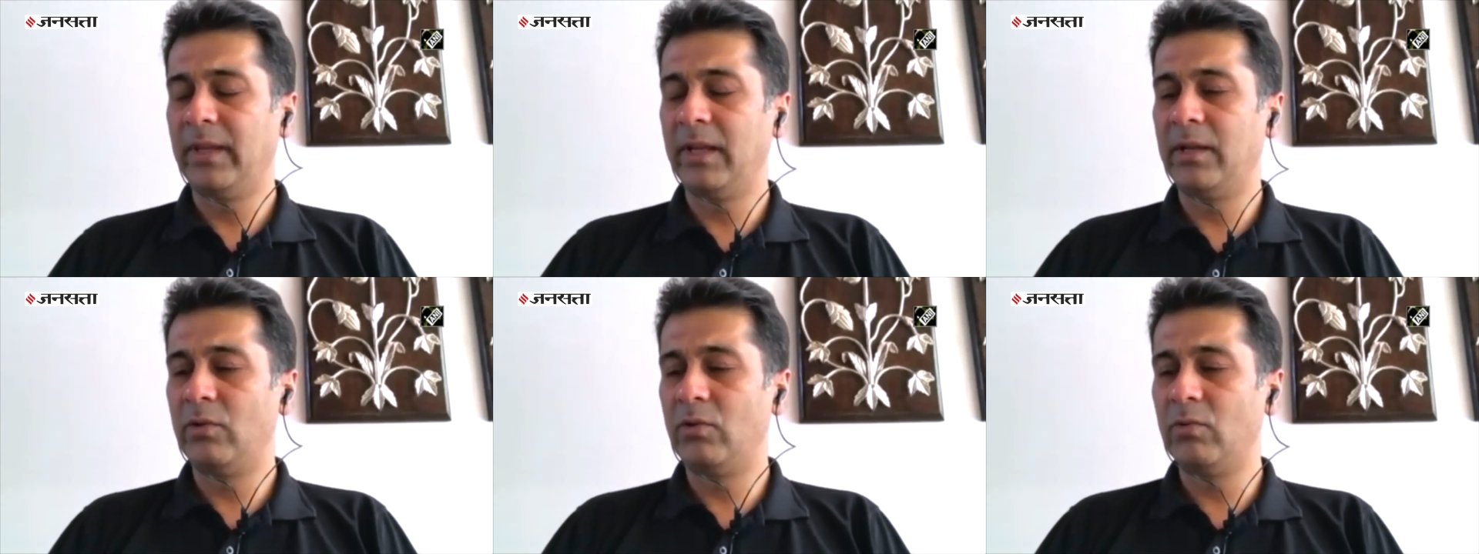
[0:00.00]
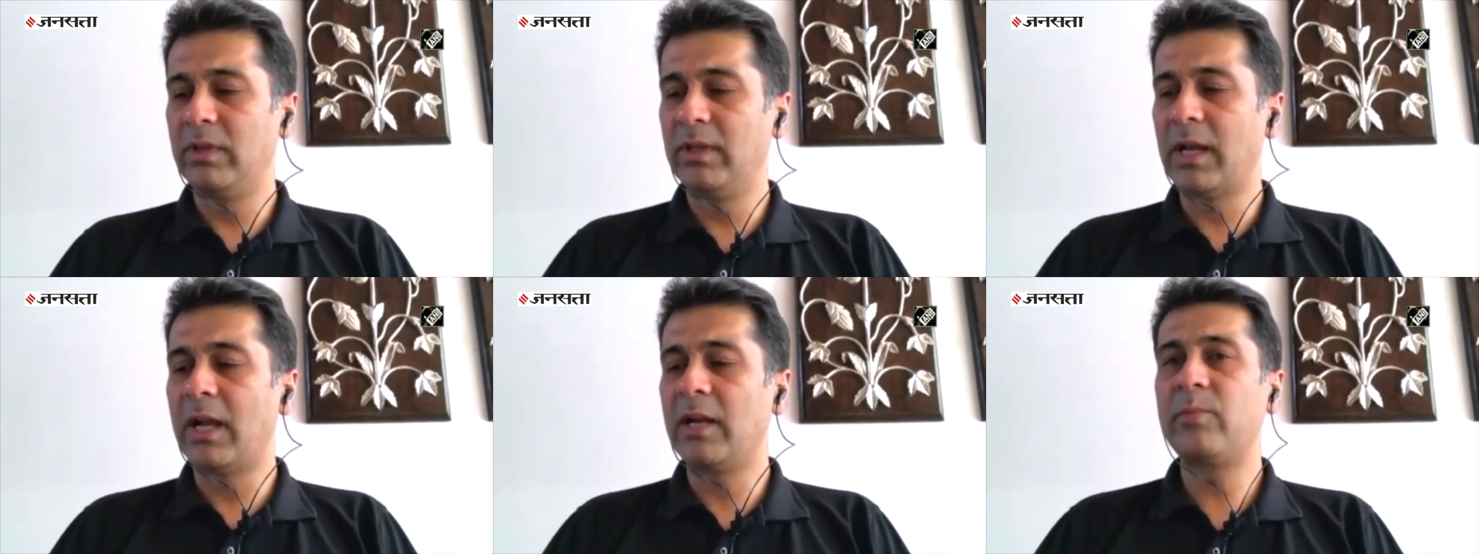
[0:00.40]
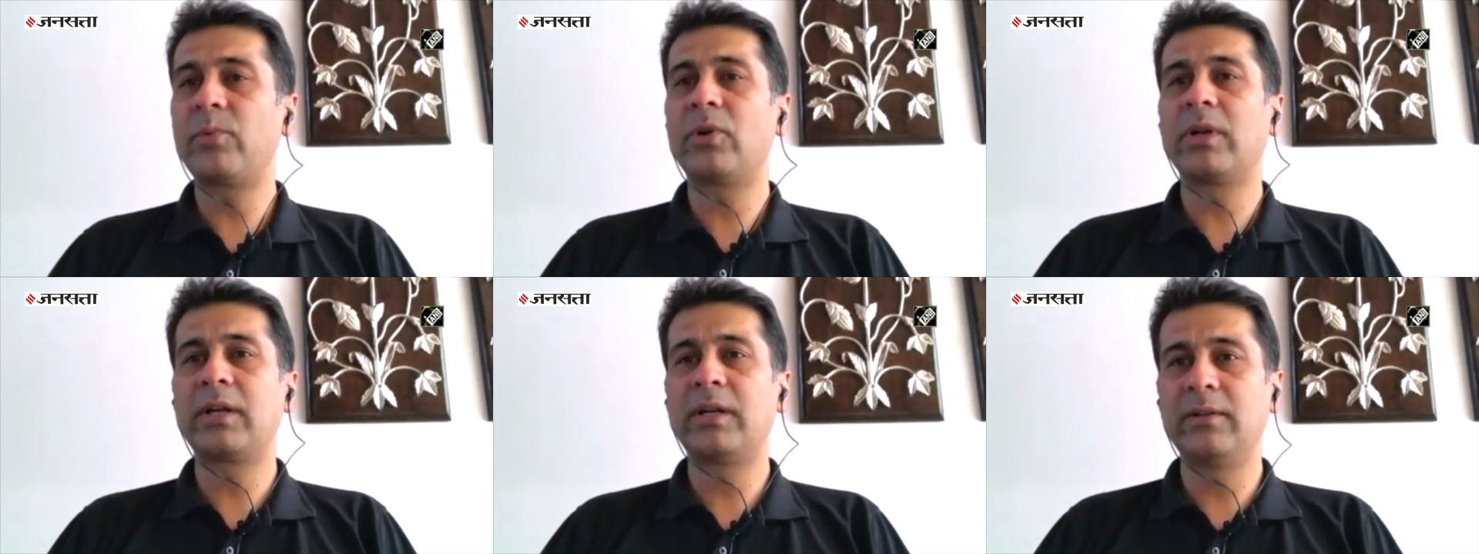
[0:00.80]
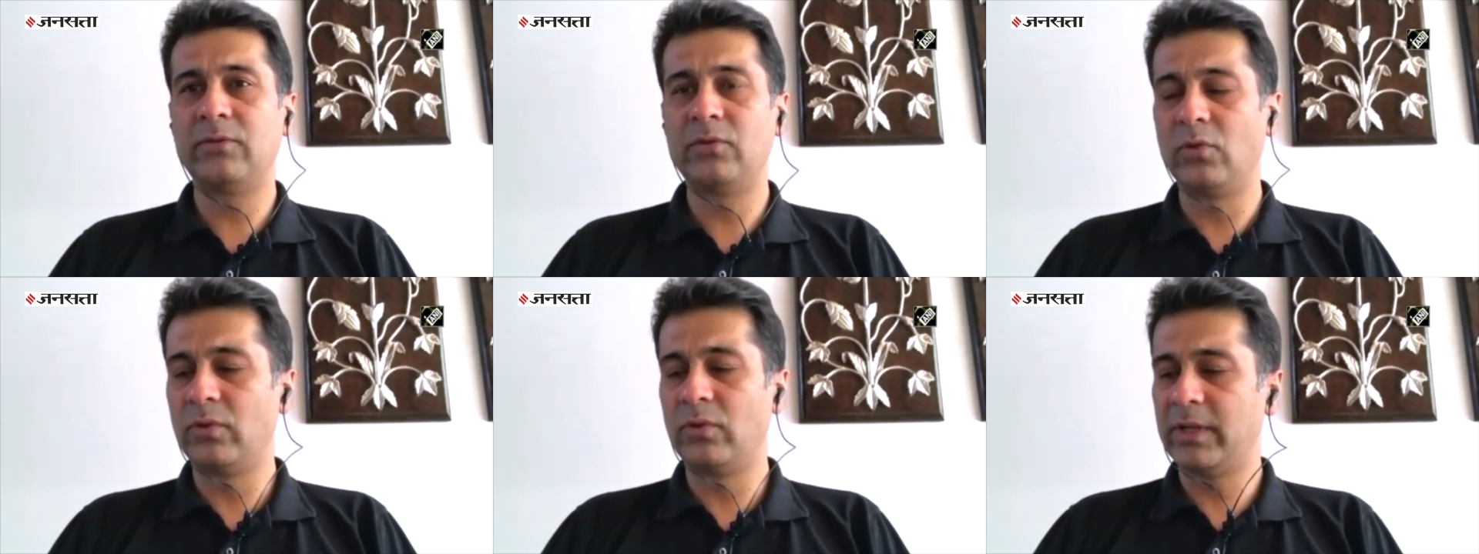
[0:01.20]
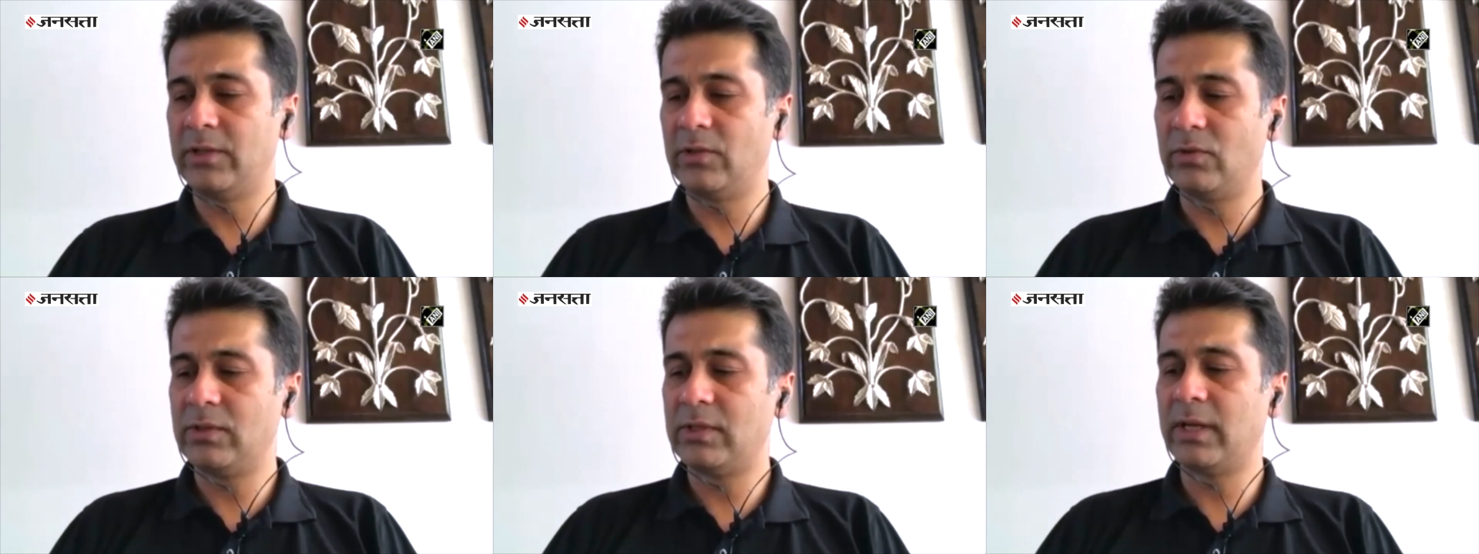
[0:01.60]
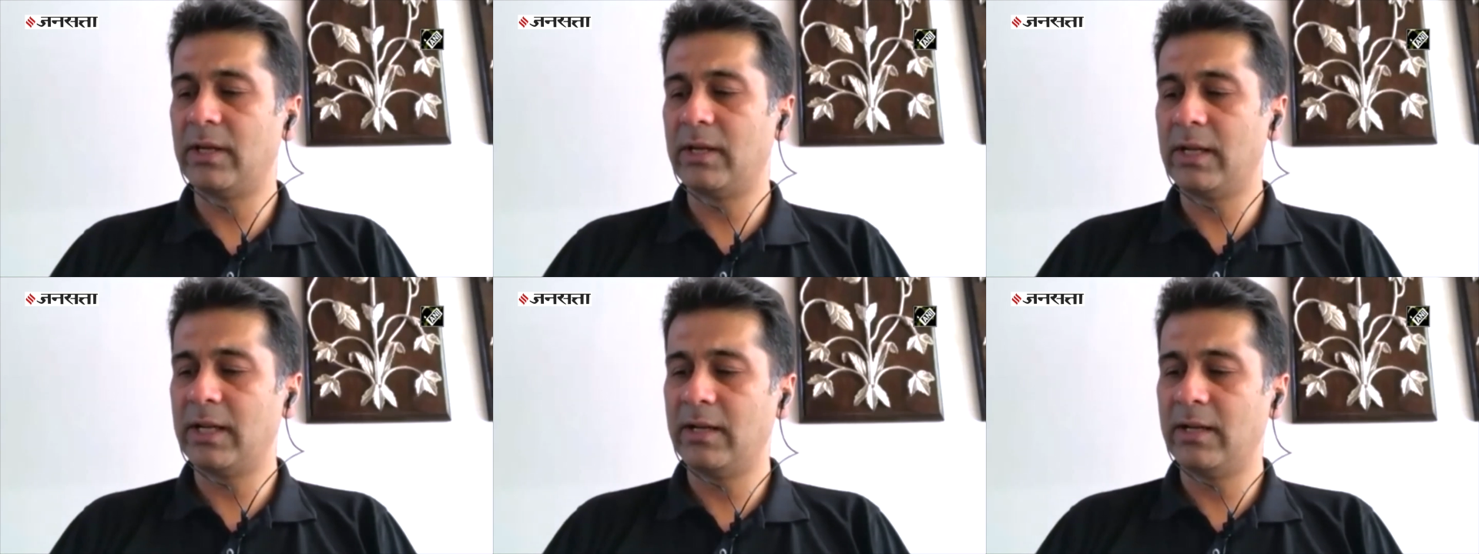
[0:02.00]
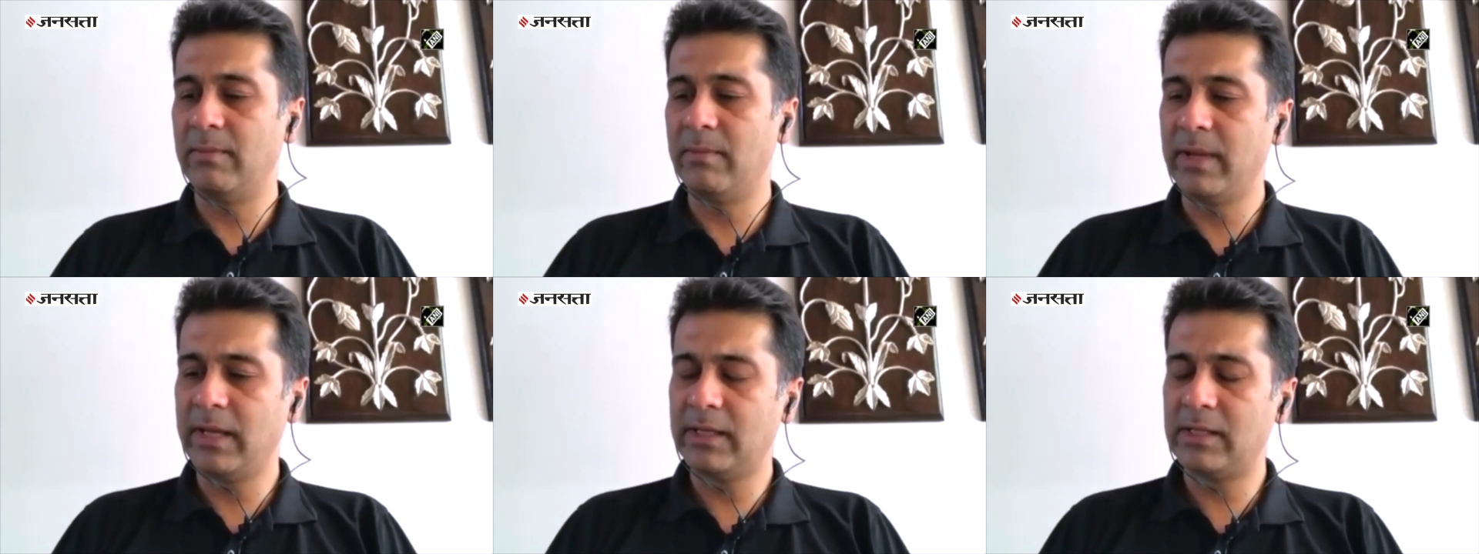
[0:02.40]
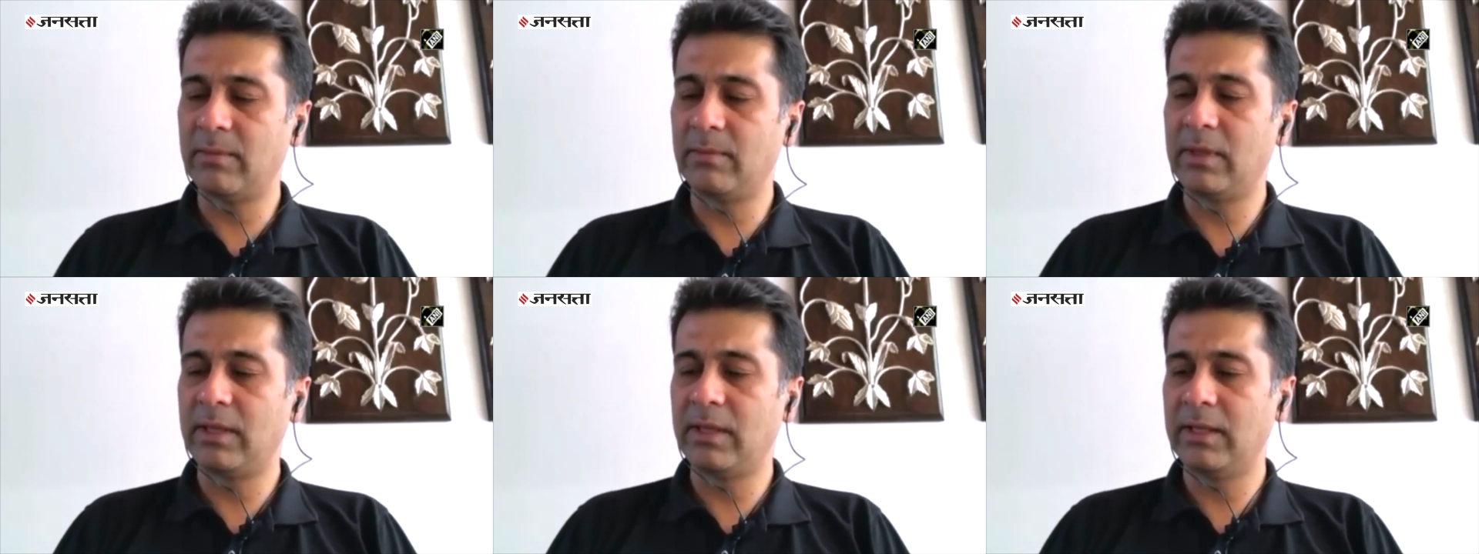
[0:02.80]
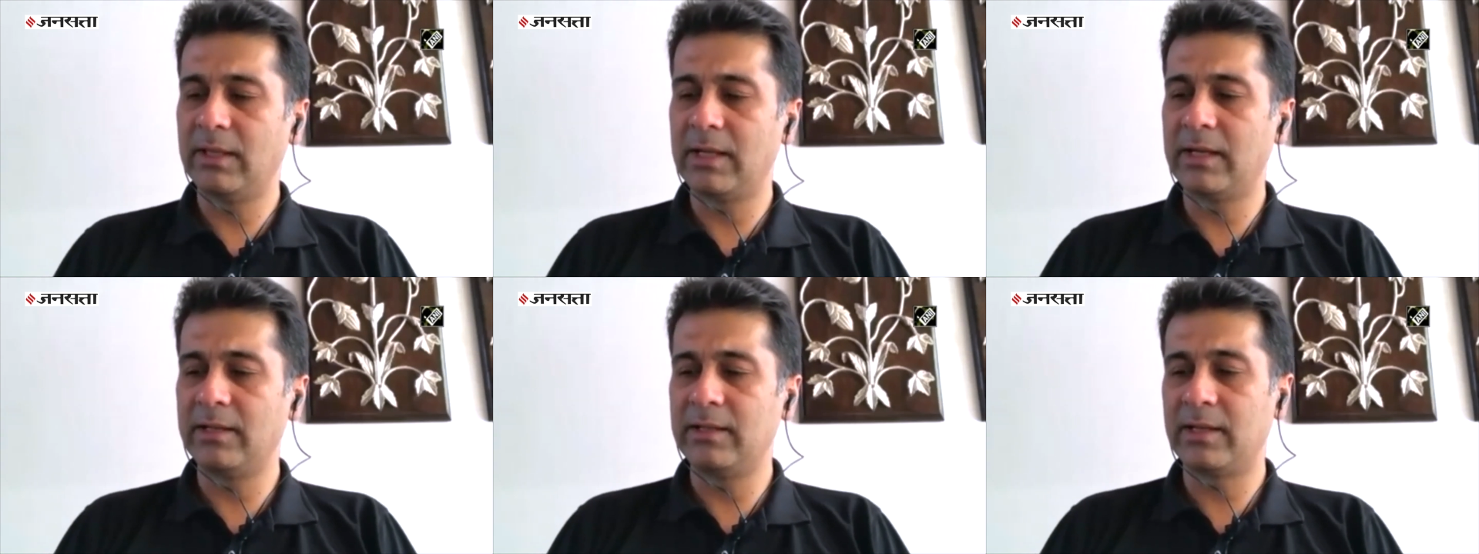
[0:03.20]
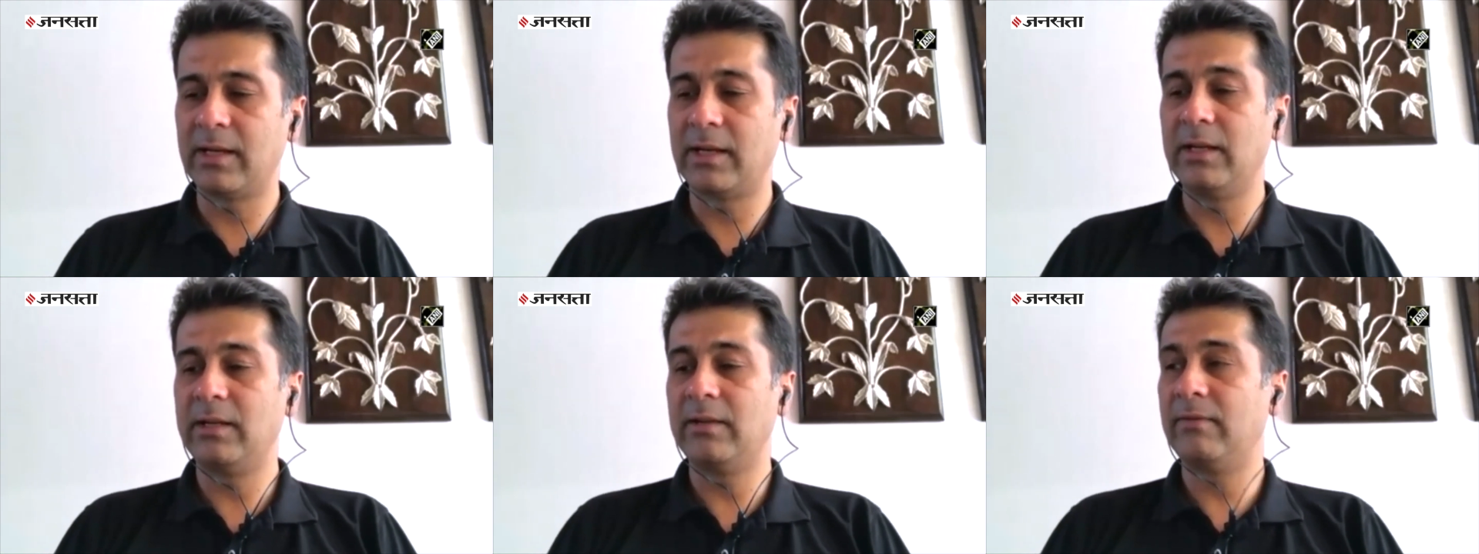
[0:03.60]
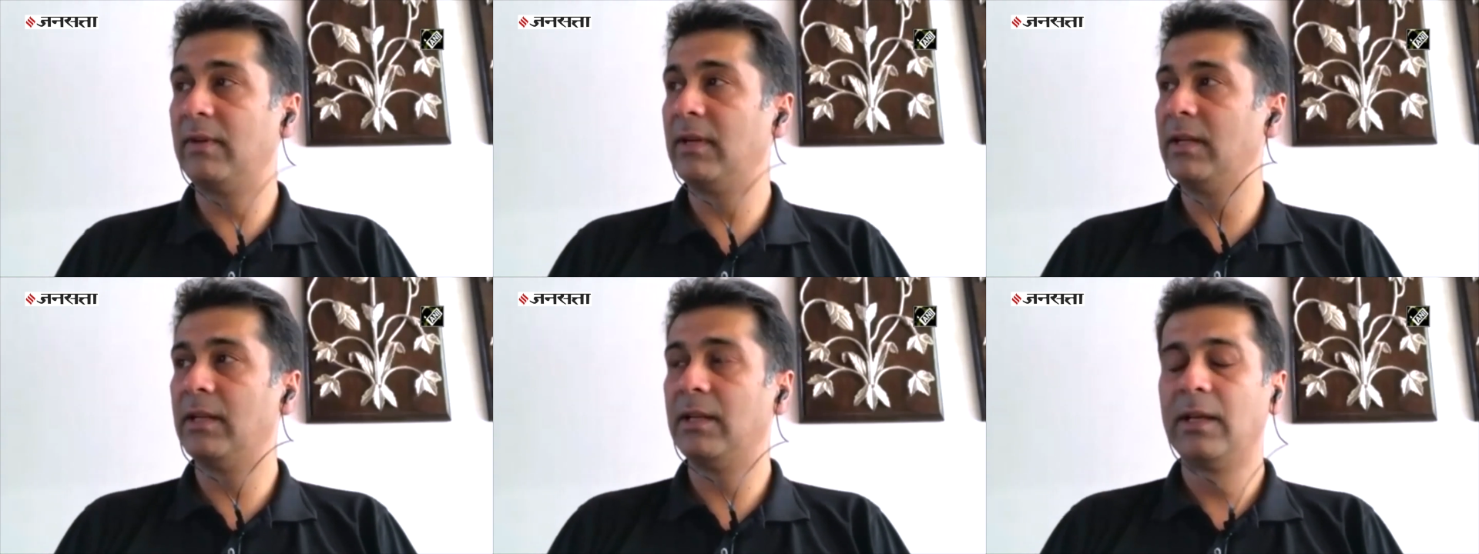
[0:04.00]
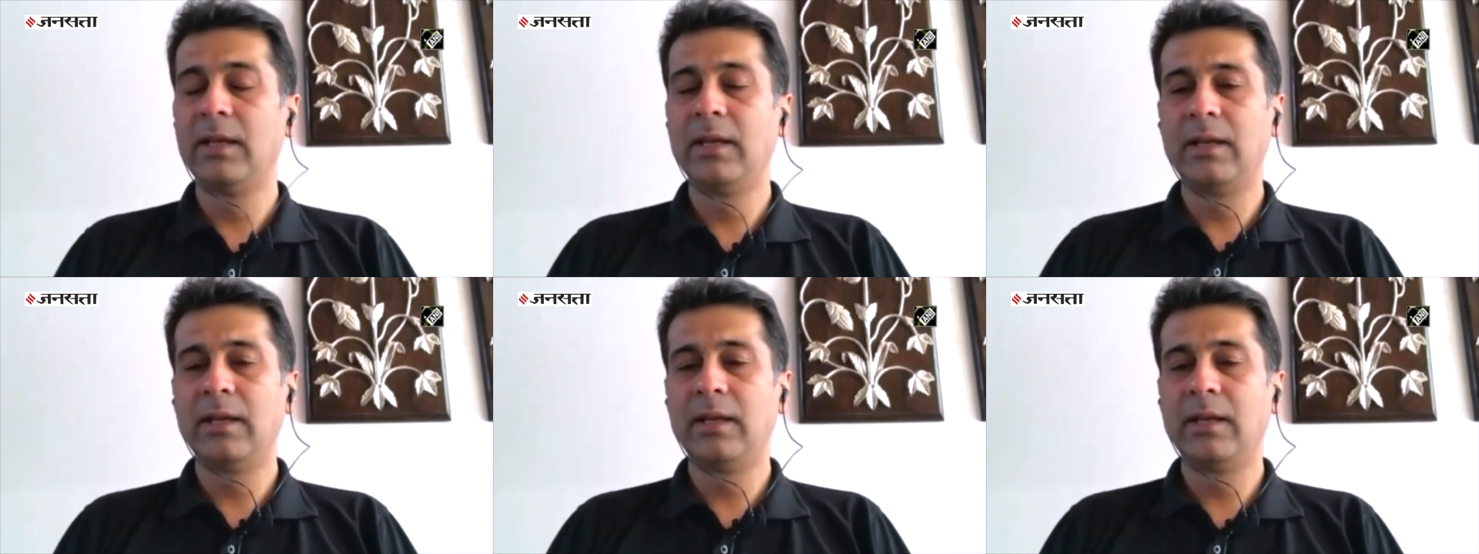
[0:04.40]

into the unproductive zone, as you said, and make something that is relatively